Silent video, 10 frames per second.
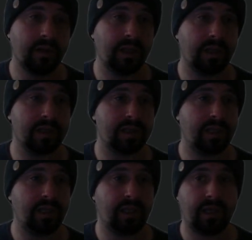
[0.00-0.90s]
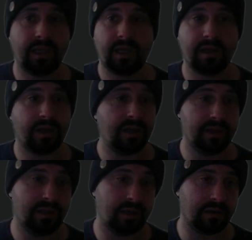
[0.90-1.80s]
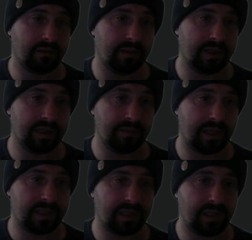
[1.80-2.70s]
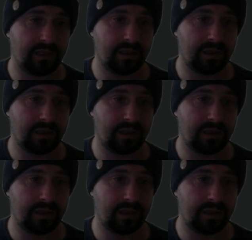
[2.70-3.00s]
You can see here, and you know, this is messy.